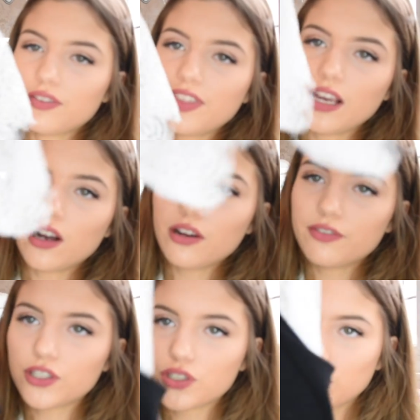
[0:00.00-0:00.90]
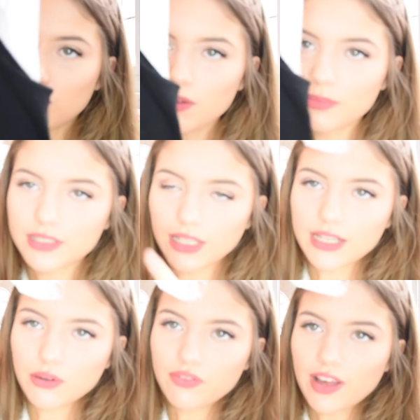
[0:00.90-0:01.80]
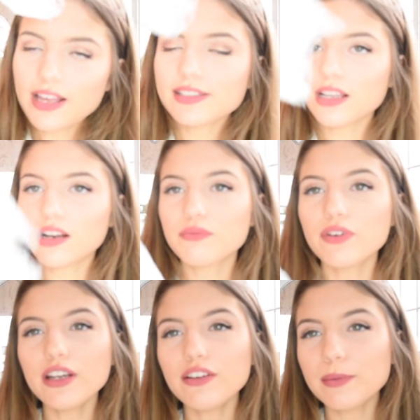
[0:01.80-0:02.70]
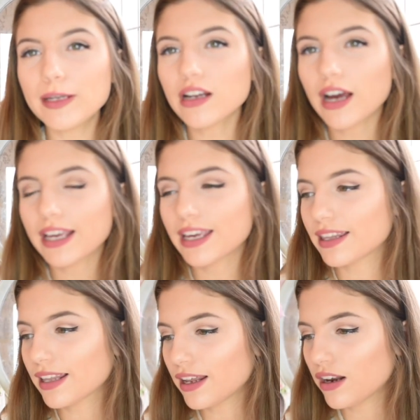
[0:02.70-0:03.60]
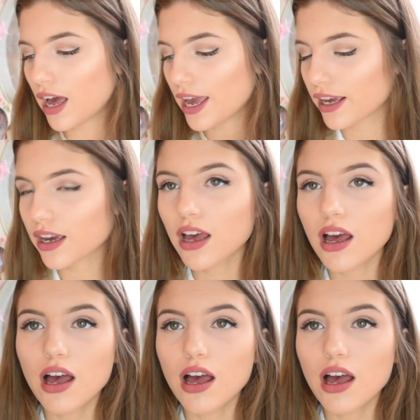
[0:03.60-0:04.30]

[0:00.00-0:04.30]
thing over the top, this like little vest, and I'm really really liking that like